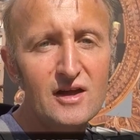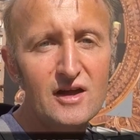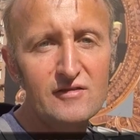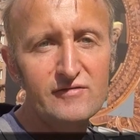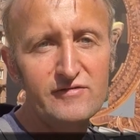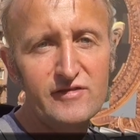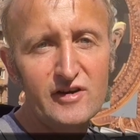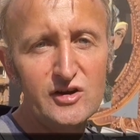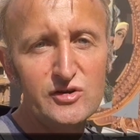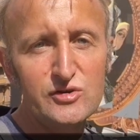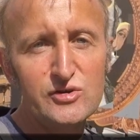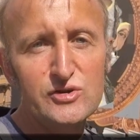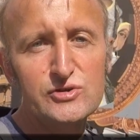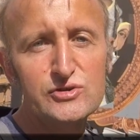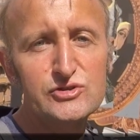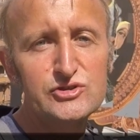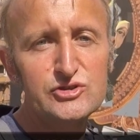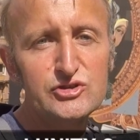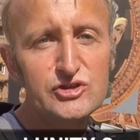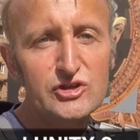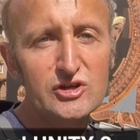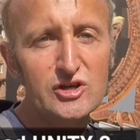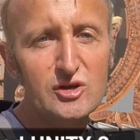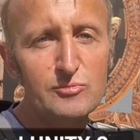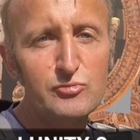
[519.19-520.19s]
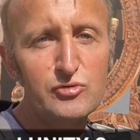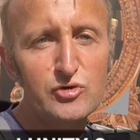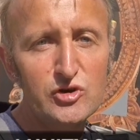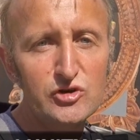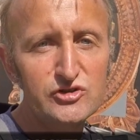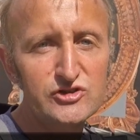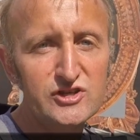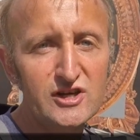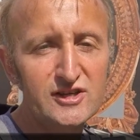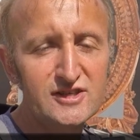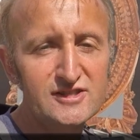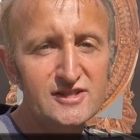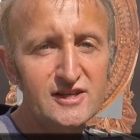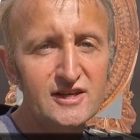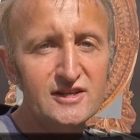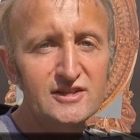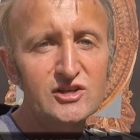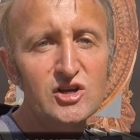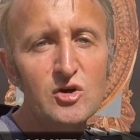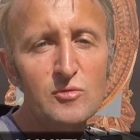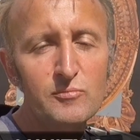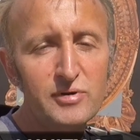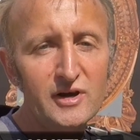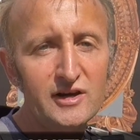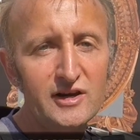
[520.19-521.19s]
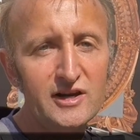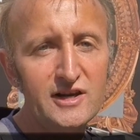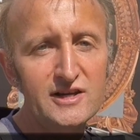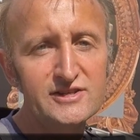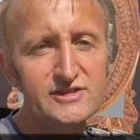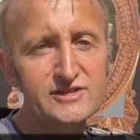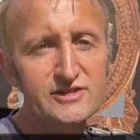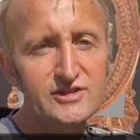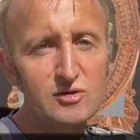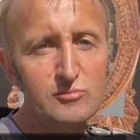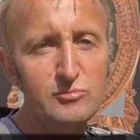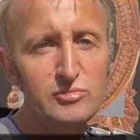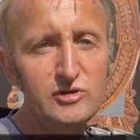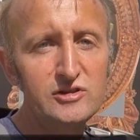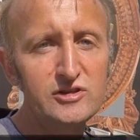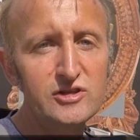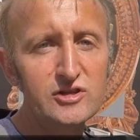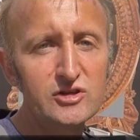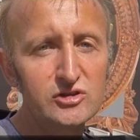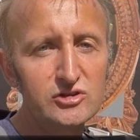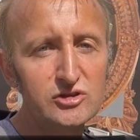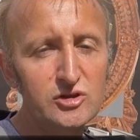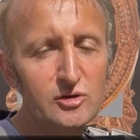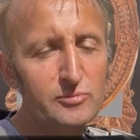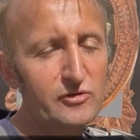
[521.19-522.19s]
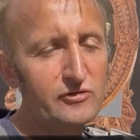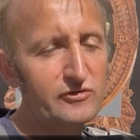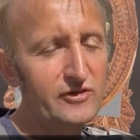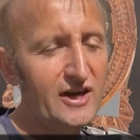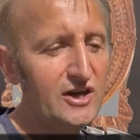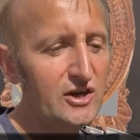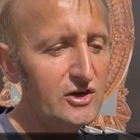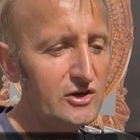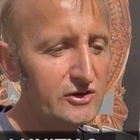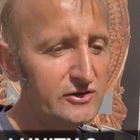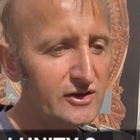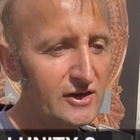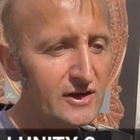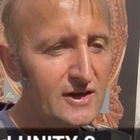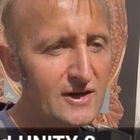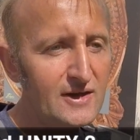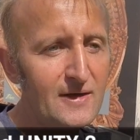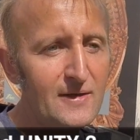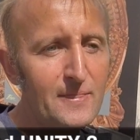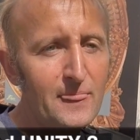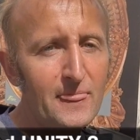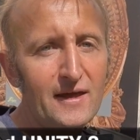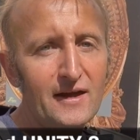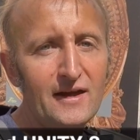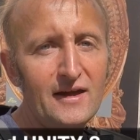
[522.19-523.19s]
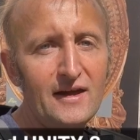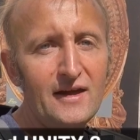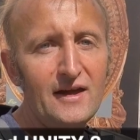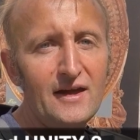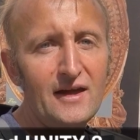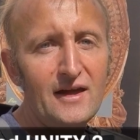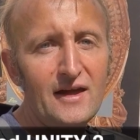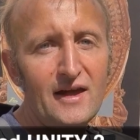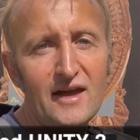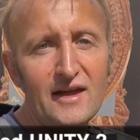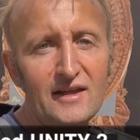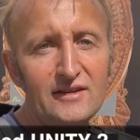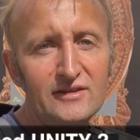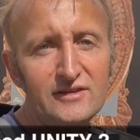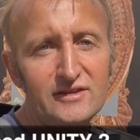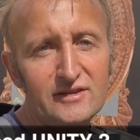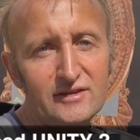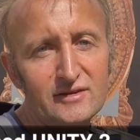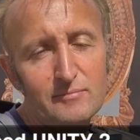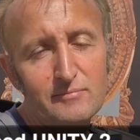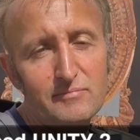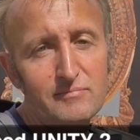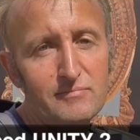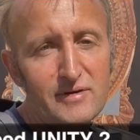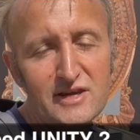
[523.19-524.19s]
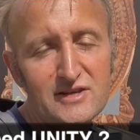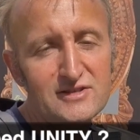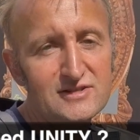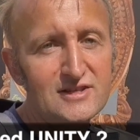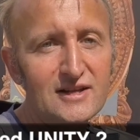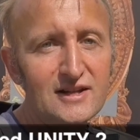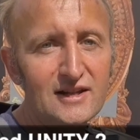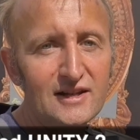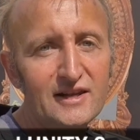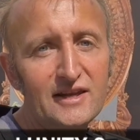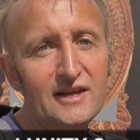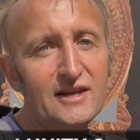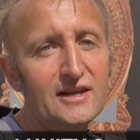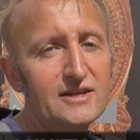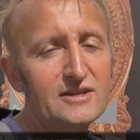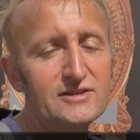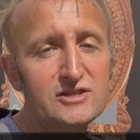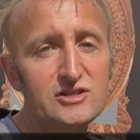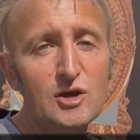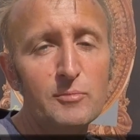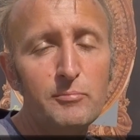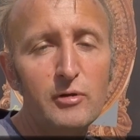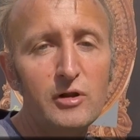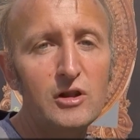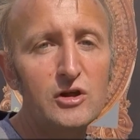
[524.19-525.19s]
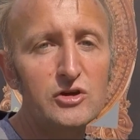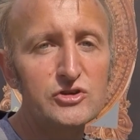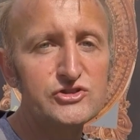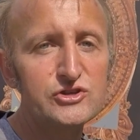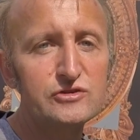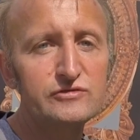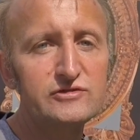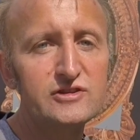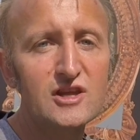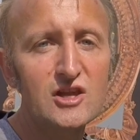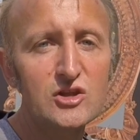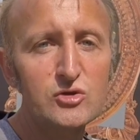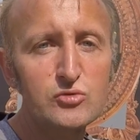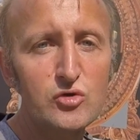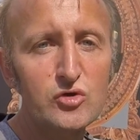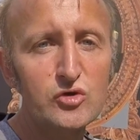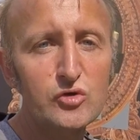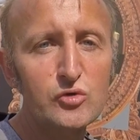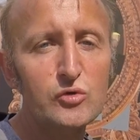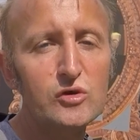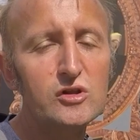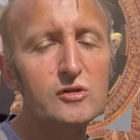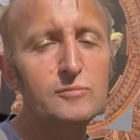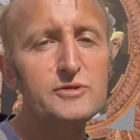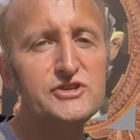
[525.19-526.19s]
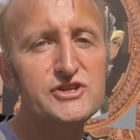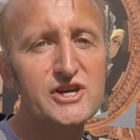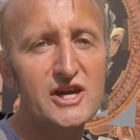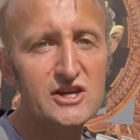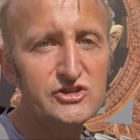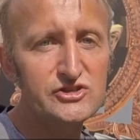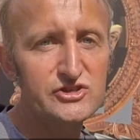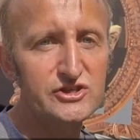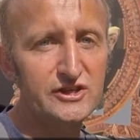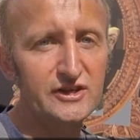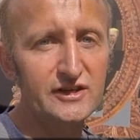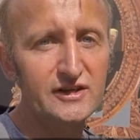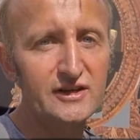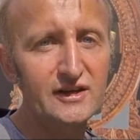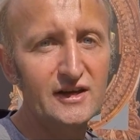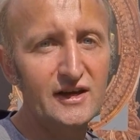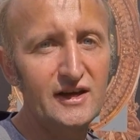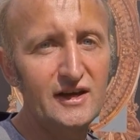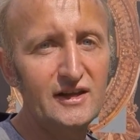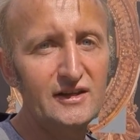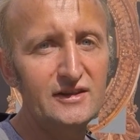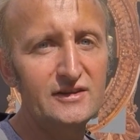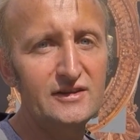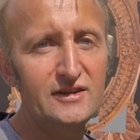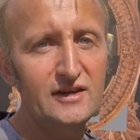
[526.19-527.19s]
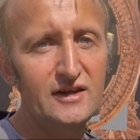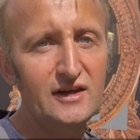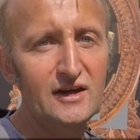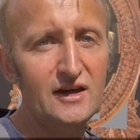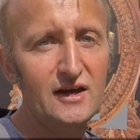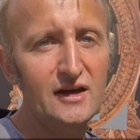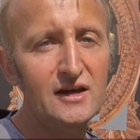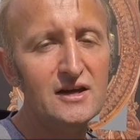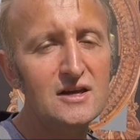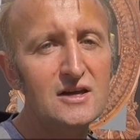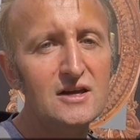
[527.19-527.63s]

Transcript: various projects and companies building on top of Aion. Uh, and uh, basically topology of the network will be changing and uh,